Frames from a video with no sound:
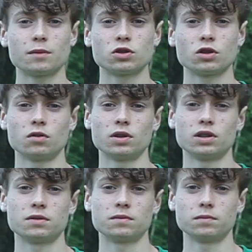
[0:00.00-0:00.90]
so
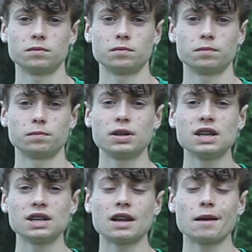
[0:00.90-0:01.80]
it's
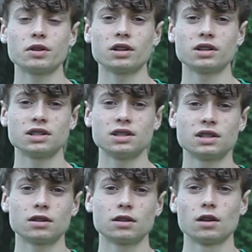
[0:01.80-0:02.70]
peak nebula
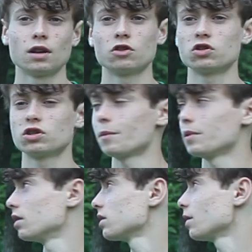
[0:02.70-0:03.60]
season. There's some,
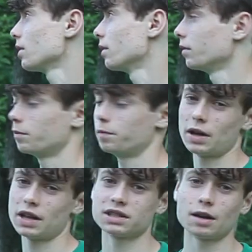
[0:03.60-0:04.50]
some of the
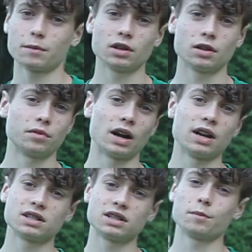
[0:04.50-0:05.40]
best nebula,
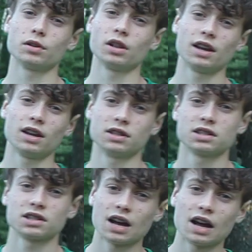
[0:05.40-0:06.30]
brightest nebulae in the
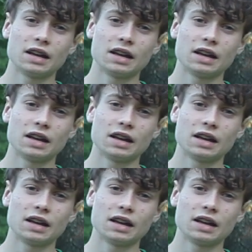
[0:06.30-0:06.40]
sky